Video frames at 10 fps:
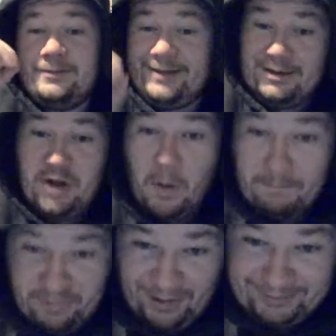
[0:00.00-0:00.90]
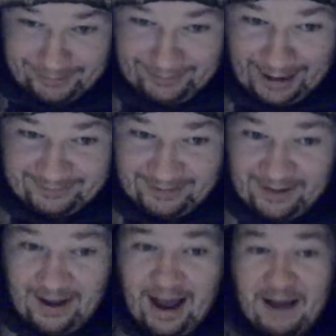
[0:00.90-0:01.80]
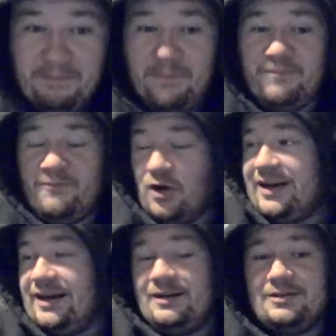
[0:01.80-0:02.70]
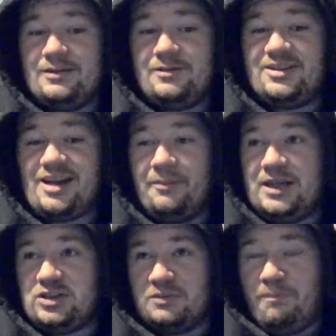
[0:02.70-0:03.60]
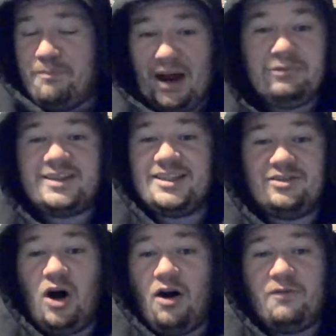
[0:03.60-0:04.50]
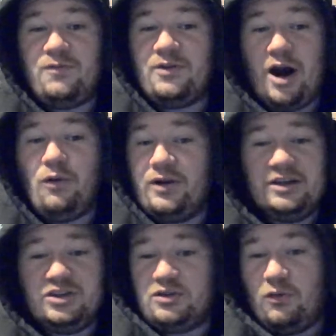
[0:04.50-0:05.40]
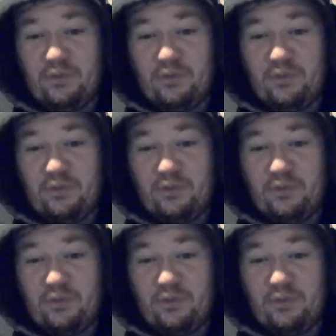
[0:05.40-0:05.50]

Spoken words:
Did not break the ladder, and fucking Sammy just bounces off Cody and just goes